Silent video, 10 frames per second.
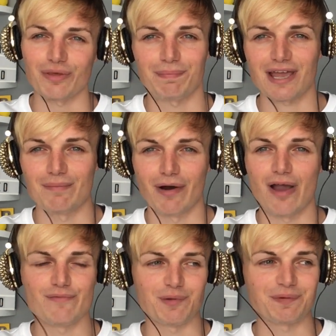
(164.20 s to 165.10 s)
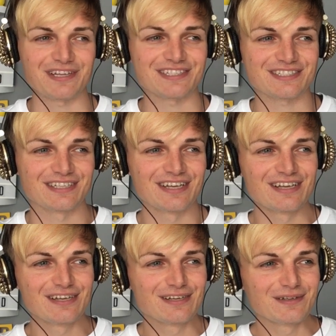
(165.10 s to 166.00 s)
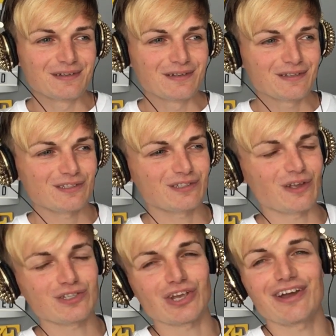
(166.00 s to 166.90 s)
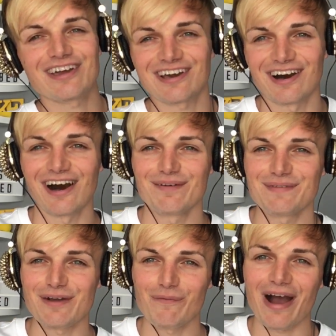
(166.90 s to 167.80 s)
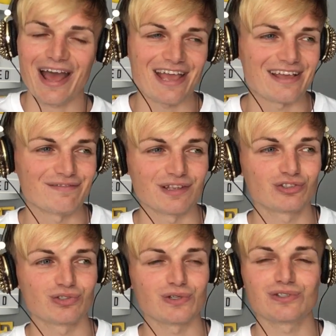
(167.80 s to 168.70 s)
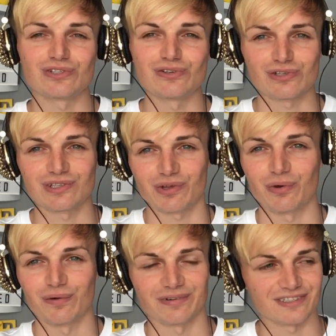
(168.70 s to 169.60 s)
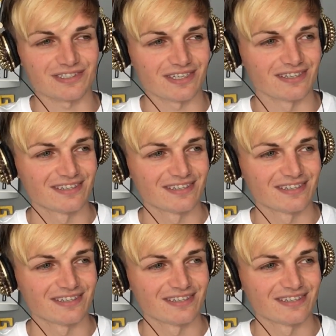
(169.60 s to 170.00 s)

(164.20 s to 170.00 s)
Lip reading: bigger moment, but it's such a calming way of introducing you to the chorus.